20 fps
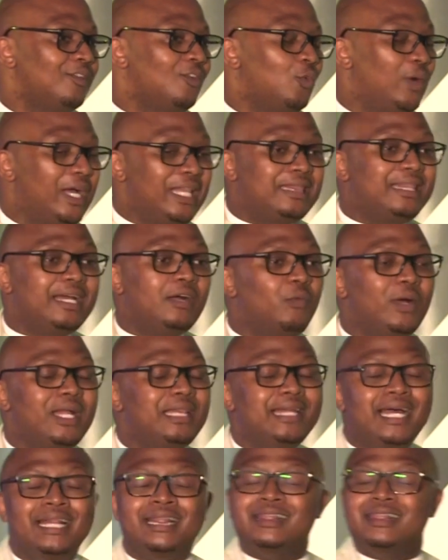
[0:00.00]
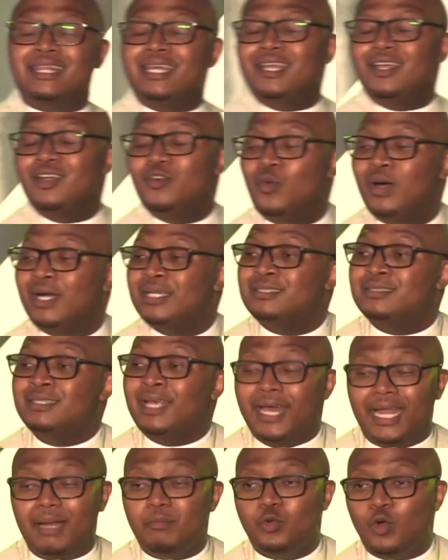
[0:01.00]
When that thing was,
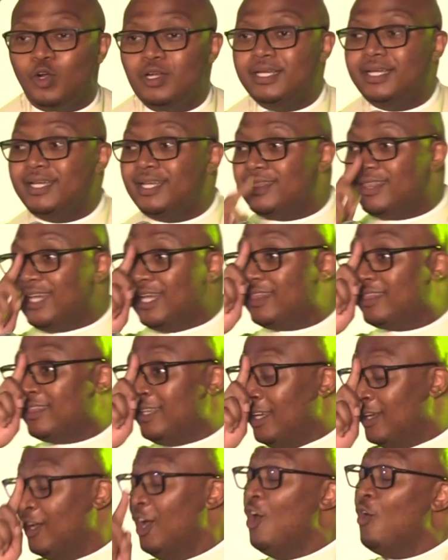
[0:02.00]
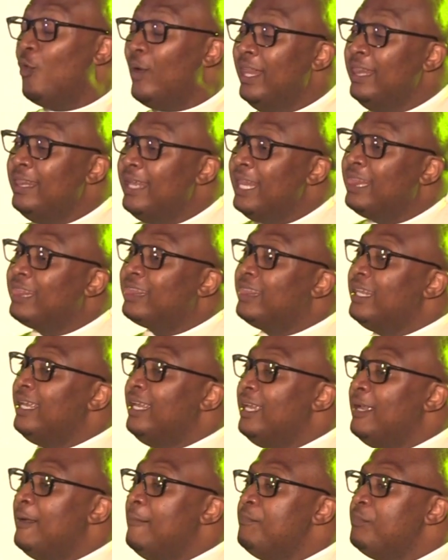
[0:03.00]
and I'm calling it that thing, when that
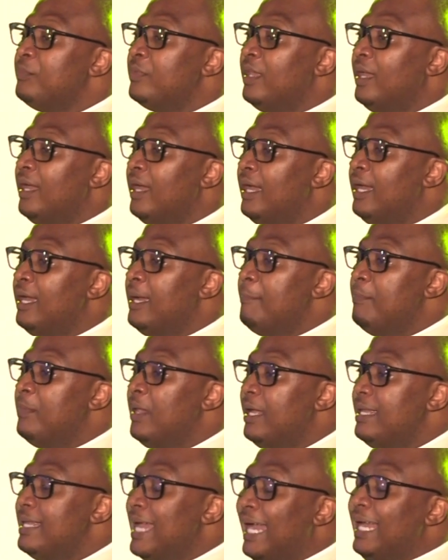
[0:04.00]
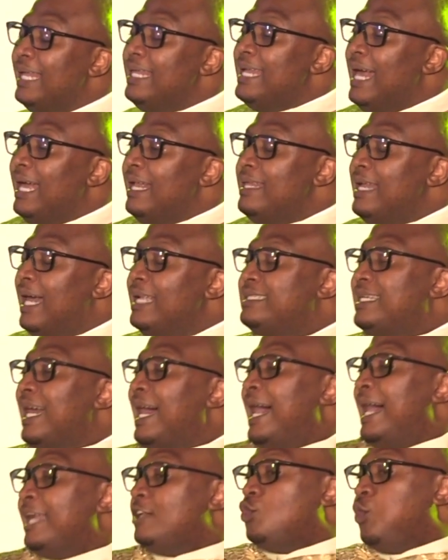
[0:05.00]
thing
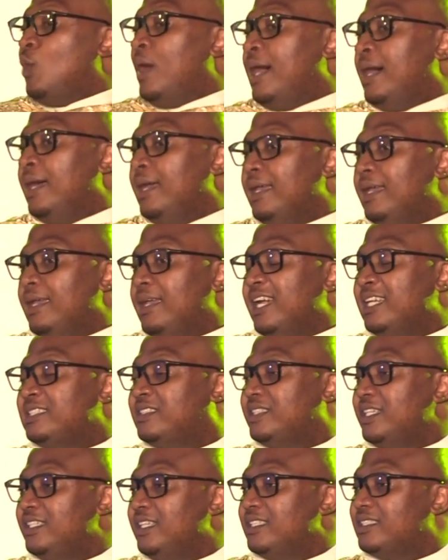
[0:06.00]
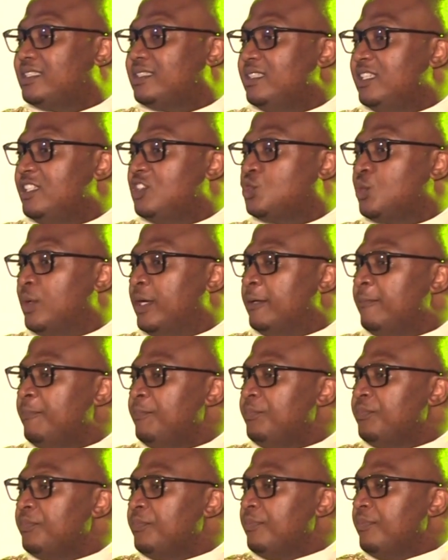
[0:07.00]
yathathwa ezinye izizwe,
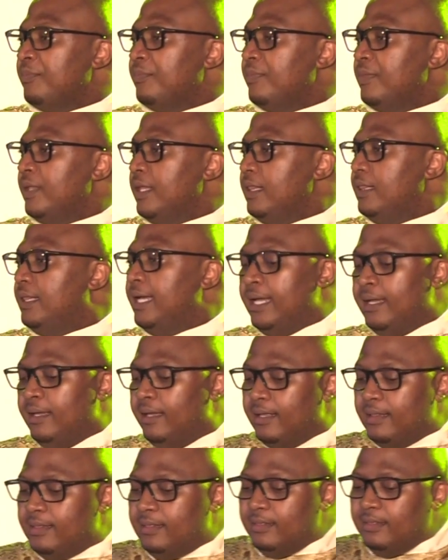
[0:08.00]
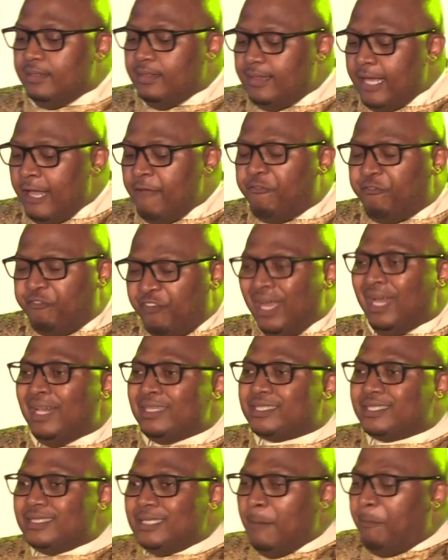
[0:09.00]
they
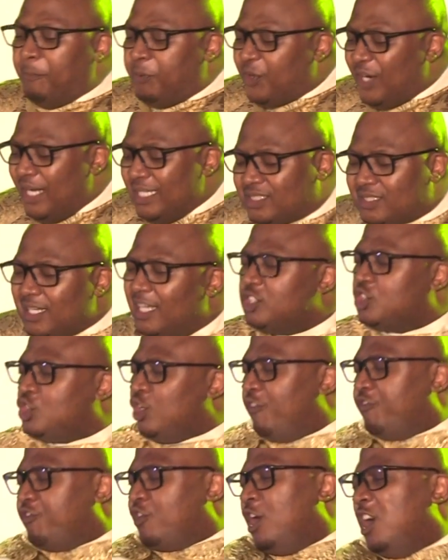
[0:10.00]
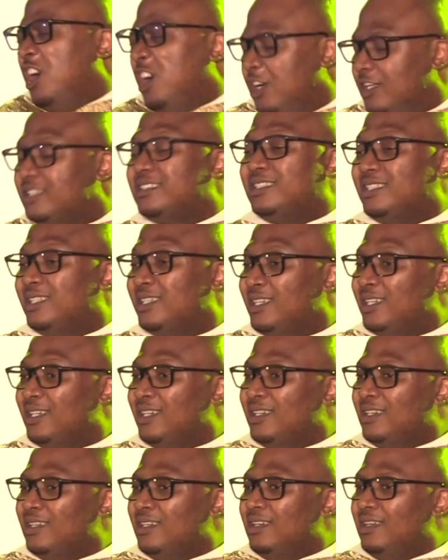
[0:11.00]
felt the presence of God
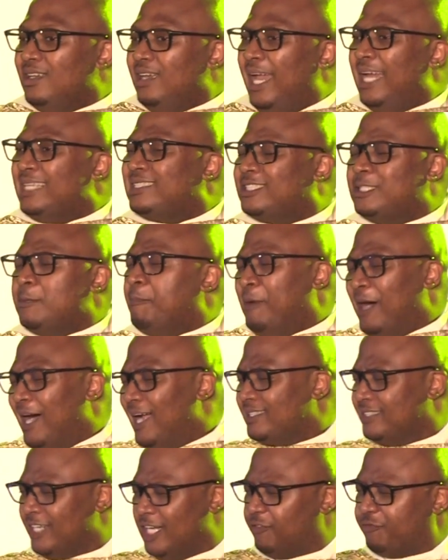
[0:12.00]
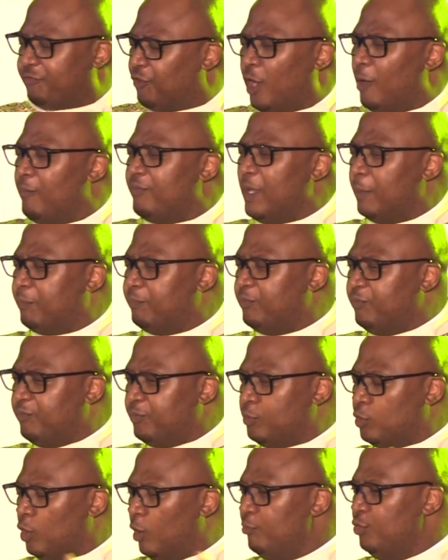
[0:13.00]
had departed from the
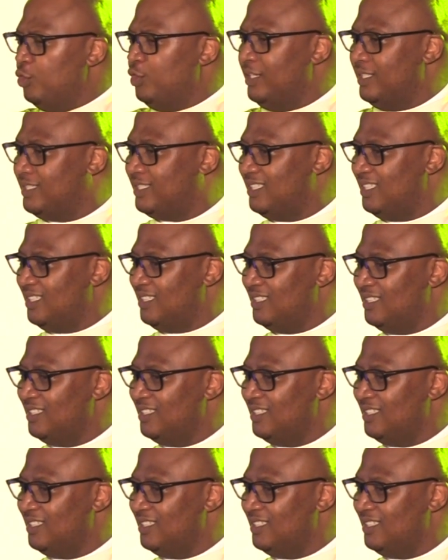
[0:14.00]
community.